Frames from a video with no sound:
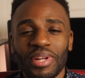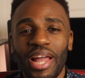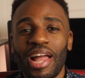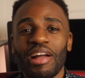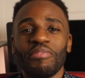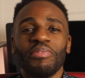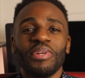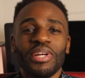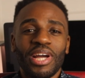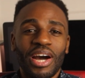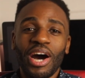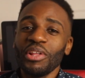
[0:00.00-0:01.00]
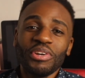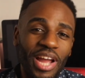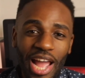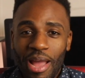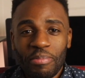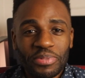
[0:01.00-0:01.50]
I have other
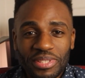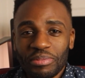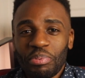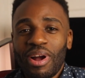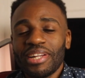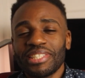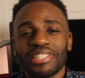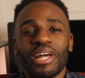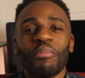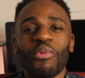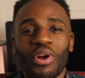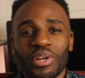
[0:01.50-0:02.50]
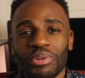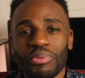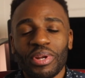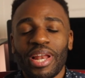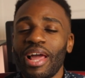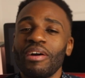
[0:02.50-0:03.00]
apps projects I'm working
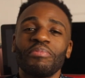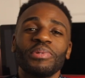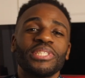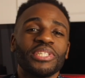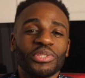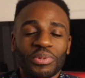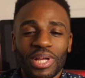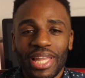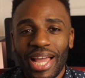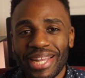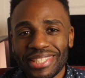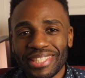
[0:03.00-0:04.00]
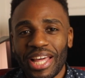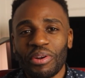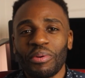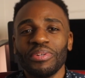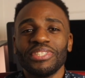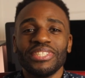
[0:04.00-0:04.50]
on, and I have potential clients that
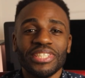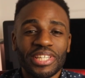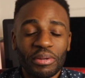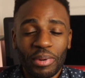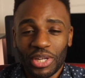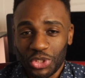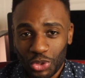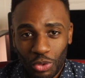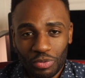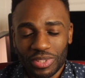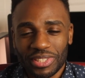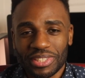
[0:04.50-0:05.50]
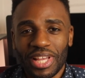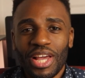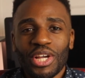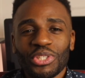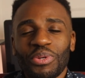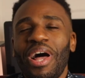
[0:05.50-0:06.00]
are seeking my services.
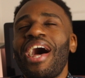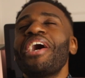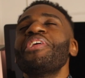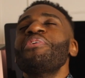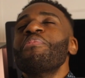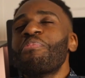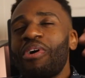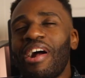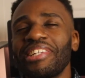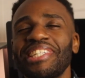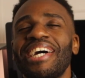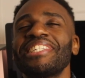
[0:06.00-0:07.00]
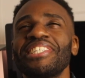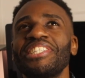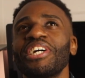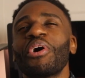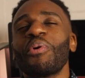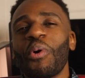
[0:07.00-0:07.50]
So how do you prioritize and
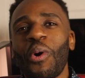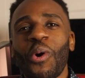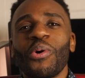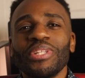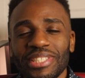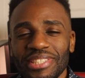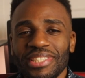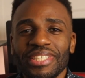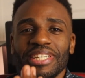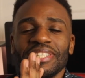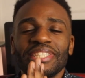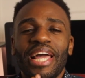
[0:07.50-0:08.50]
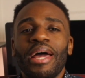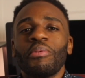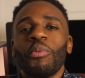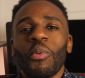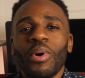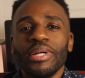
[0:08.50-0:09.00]
juggle all these things at
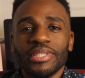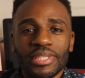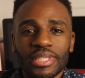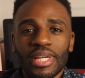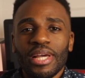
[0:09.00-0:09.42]
once?